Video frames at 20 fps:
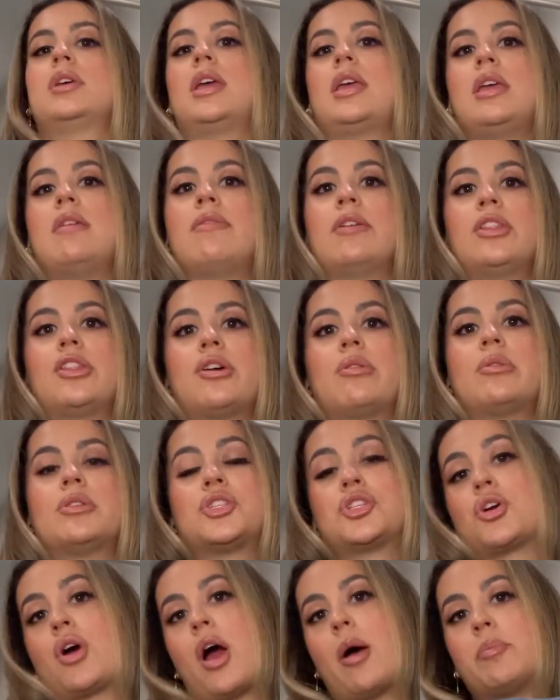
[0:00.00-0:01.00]
even though
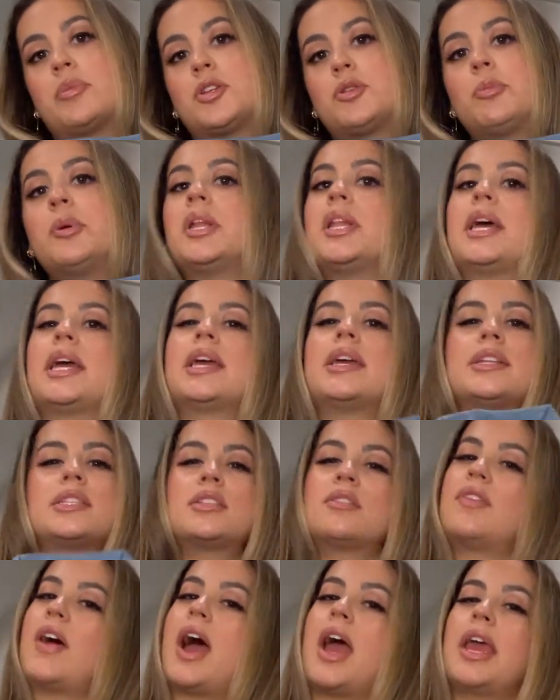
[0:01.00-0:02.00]
it's cropped. But like it's
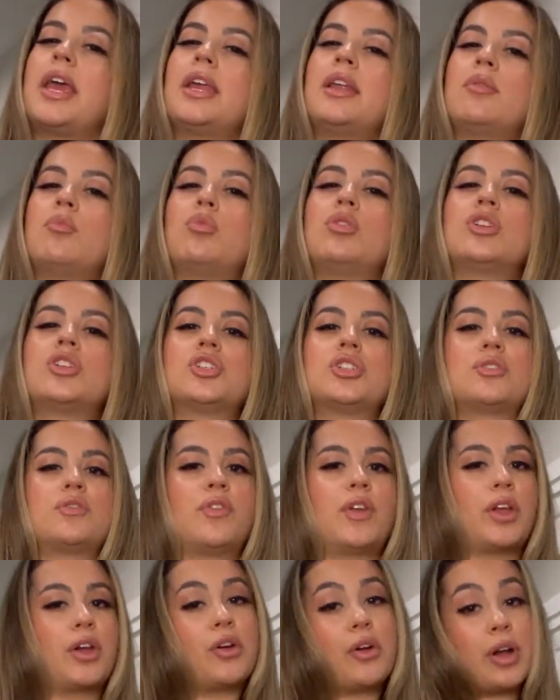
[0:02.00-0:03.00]
fine, we'll just
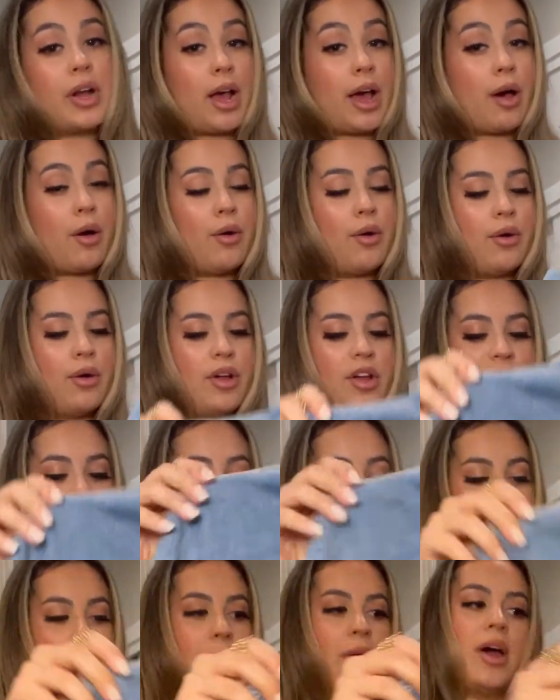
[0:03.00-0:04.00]
figure it out.
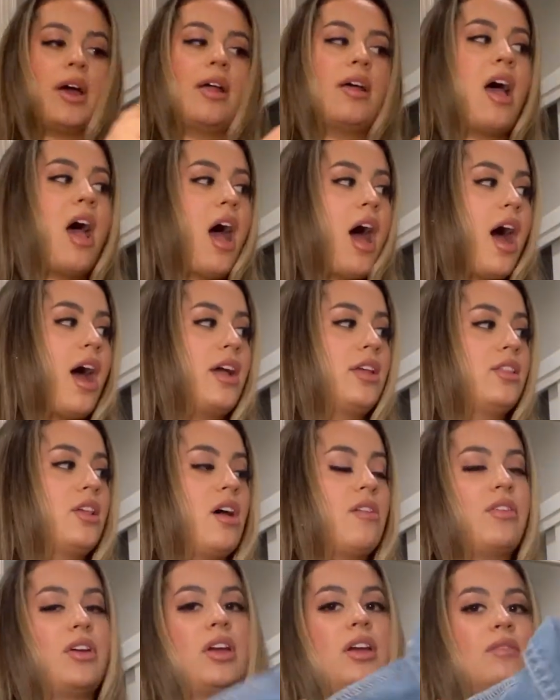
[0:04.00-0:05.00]
But I
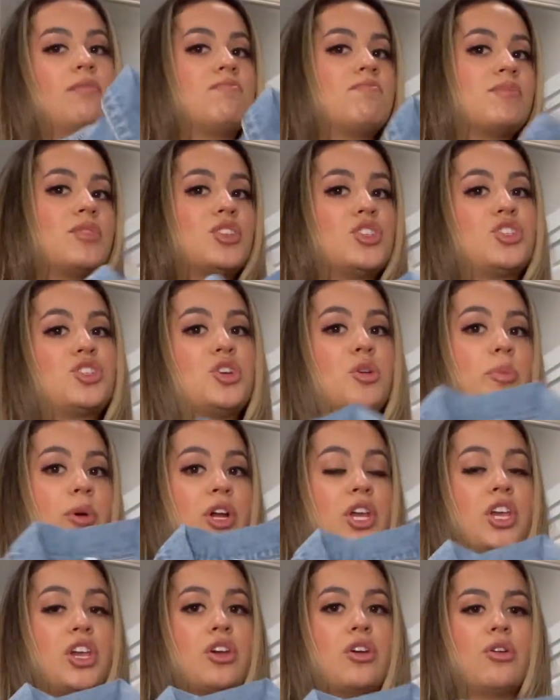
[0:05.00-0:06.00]
love it super
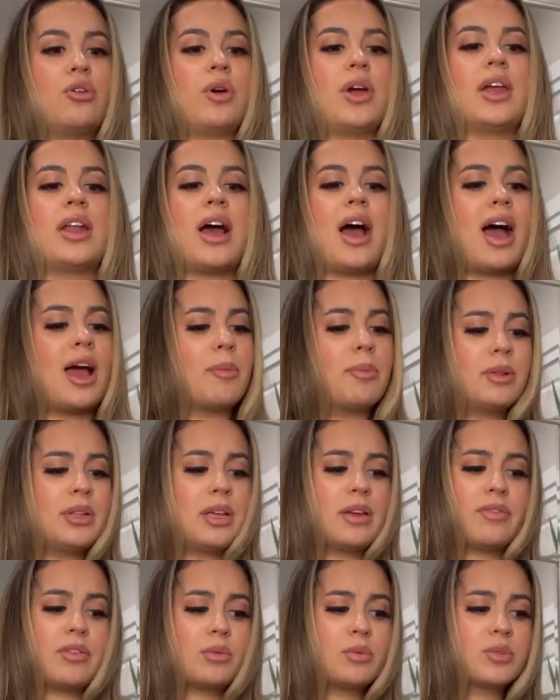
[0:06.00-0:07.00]
cute and I
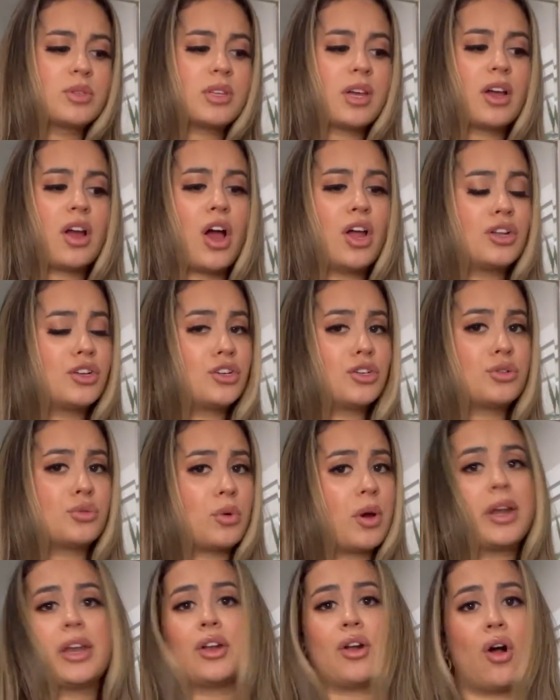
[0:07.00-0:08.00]
believe it was like under
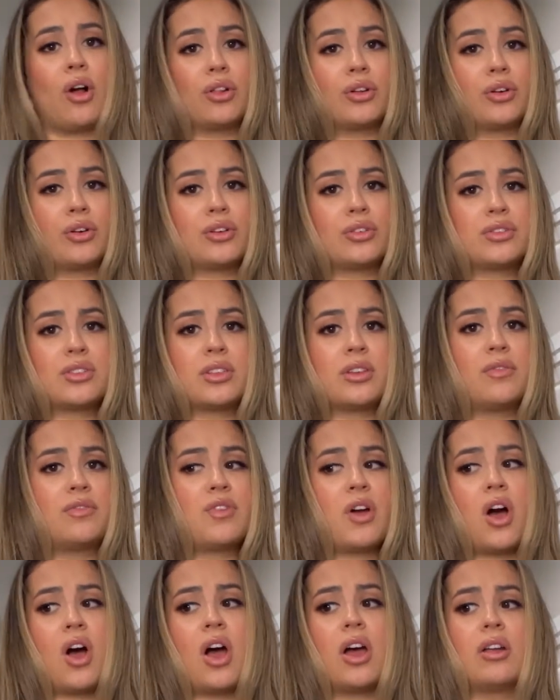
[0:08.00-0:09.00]
$20 if
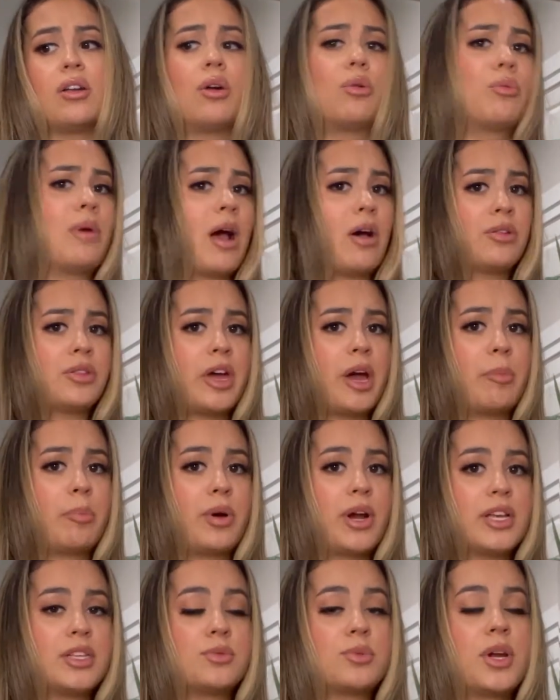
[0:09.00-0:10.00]
not around that
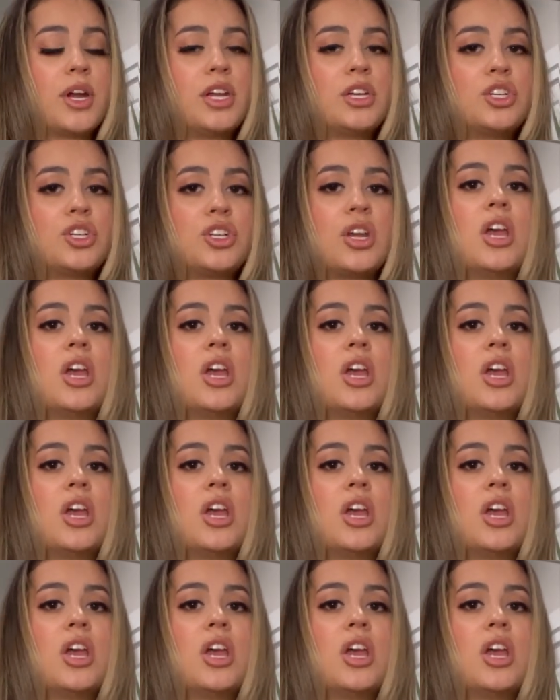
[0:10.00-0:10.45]
price range